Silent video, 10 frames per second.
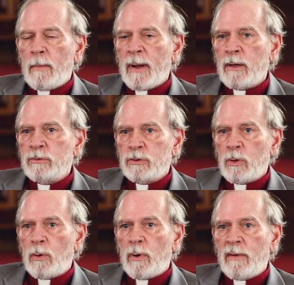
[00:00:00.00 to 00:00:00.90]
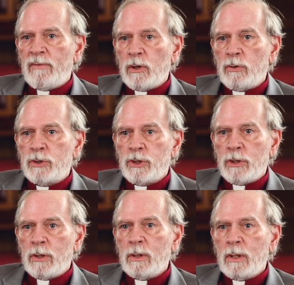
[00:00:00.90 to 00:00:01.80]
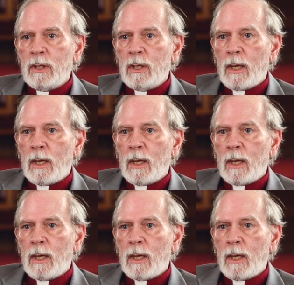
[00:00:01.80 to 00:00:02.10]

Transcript: amounts to a revolution